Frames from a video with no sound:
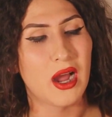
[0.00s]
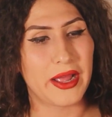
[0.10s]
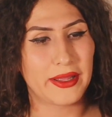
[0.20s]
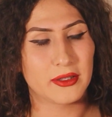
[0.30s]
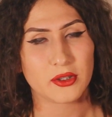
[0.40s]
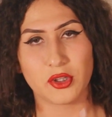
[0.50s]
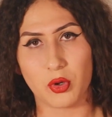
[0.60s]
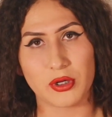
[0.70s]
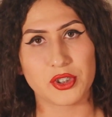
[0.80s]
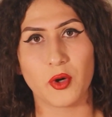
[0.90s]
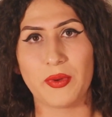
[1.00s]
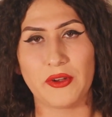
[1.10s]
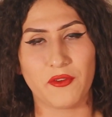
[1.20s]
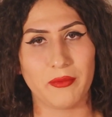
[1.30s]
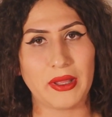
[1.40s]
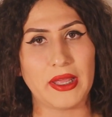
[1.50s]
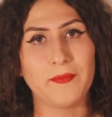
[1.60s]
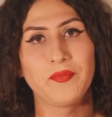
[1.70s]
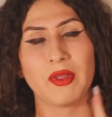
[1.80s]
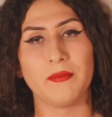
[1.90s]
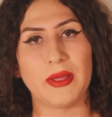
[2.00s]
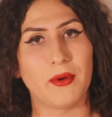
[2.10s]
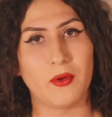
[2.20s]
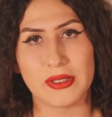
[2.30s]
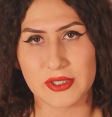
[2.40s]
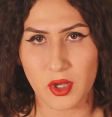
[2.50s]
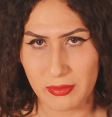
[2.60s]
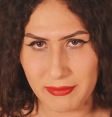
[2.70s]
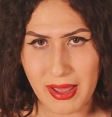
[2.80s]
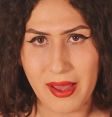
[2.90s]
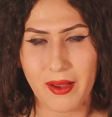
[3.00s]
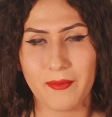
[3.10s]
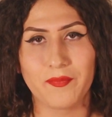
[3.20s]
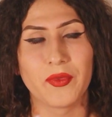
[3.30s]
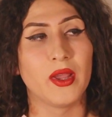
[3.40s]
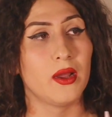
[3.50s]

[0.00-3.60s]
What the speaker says: I get doors opened for me. People always call me ma'am.